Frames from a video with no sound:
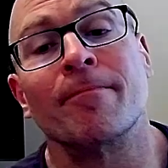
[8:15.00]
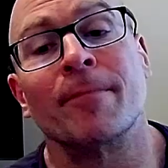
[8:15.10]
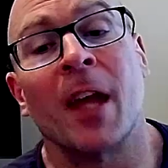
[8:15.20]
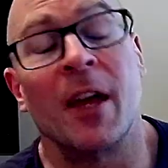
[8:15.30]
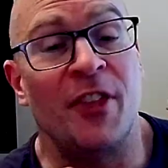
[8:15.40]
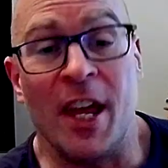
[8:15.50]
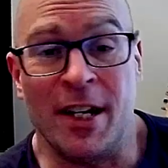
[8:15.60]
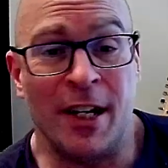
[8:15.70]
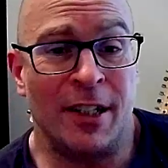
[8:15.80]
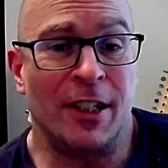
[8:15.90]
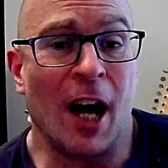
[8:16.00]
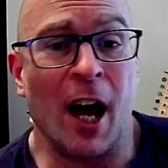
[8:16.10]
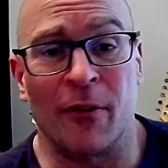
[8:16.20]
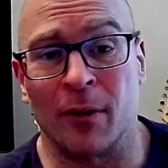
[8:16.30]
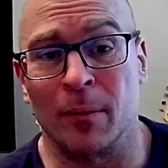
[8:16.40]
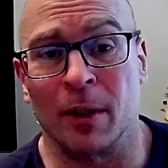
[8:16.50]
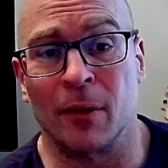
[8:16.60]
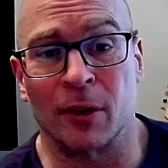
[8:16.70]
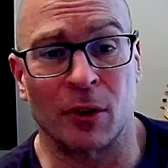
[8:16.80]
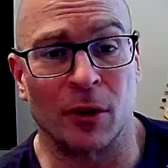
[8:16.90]
They didn't die from liver
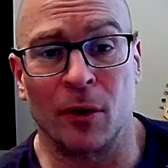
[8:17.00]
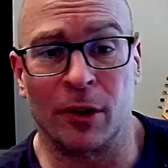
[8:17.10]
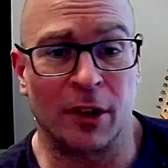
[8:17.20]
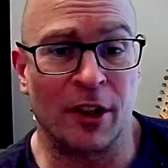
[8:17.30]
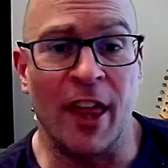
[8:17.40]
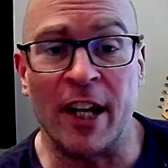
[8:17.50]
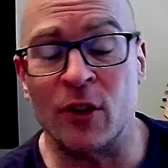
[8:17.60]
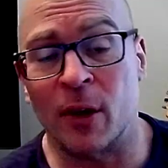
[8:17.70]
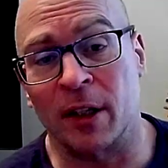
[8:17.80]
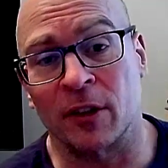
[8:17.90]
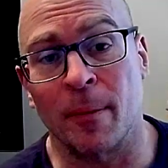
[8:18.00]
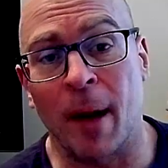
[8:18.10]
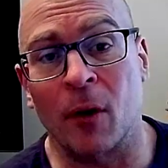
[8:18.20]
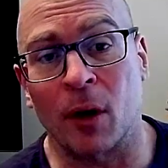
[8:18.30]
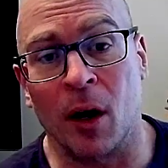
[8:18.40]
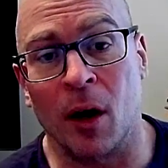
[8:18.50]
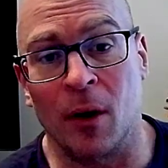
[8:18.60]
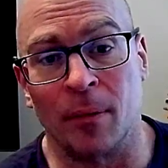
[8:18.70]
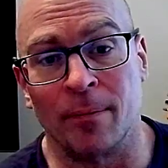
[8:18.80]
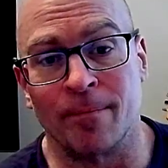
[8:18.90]
sclerosis. They drank some alcohol.
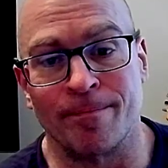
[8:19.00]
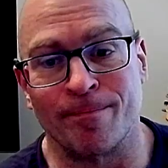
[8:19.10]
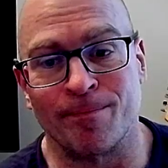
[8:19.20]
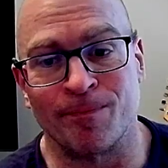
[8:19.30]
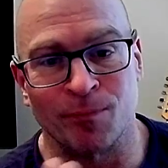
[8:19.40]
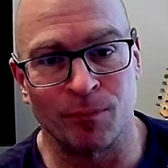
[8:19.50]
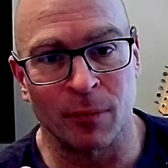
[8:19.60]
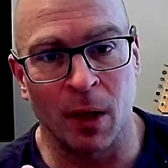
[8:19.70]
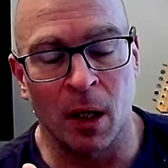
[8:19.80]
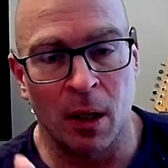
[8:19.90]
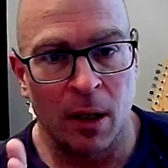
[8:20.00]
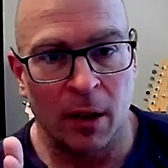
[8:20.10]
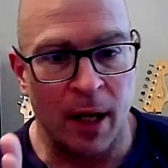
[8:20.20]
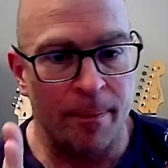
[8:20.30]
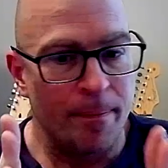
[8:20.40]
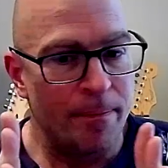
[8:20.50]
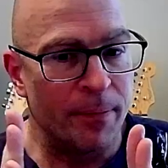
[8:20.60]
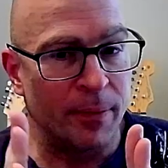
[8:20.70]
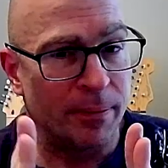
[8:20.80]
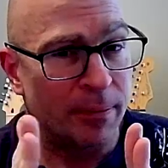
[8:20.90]
Okay,
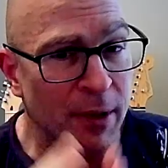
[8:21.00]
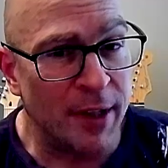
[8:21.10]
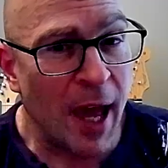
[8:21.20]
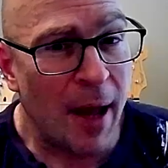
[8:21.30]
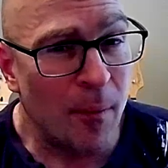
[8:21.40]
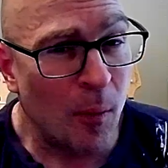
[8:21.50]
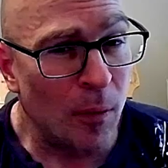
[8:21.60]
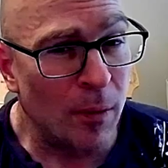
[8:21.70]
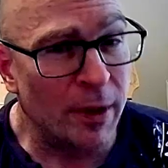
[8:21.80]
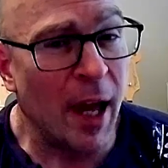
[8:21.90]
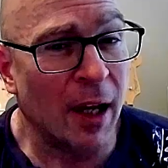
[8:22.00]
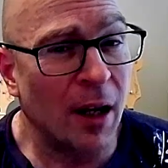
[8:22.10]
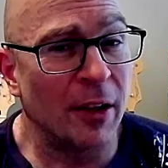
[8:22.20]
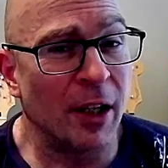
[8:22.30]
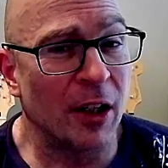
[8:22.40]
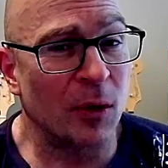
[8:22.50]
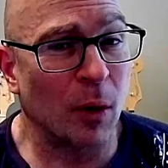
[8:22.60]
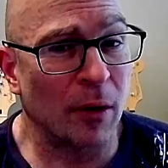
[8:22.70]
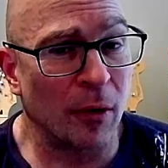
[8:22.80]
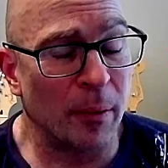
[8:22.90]
does that does that context work
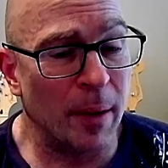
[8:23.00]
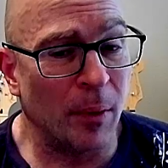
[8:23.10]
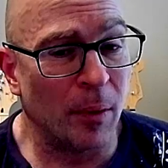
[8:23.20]
for people?